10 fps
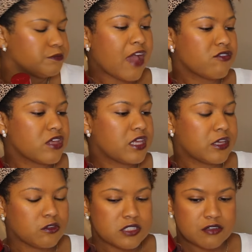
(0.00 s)
I have the
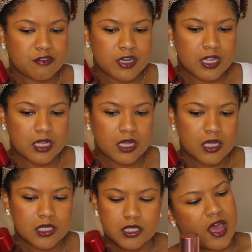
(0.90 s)
Gilded
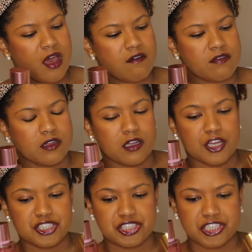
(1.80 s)
Vanilla, I have the
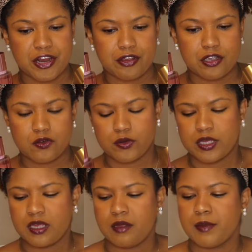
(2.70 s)
Lush Cherry
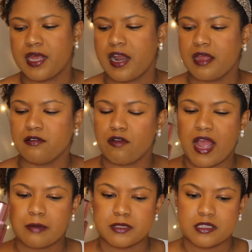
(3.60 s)
Cream, and I
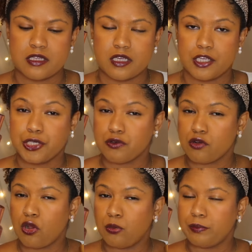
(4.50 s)
grabbed the
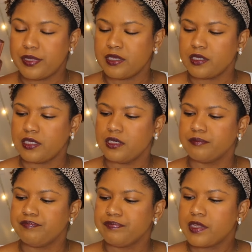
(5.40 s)
Chrome Peony.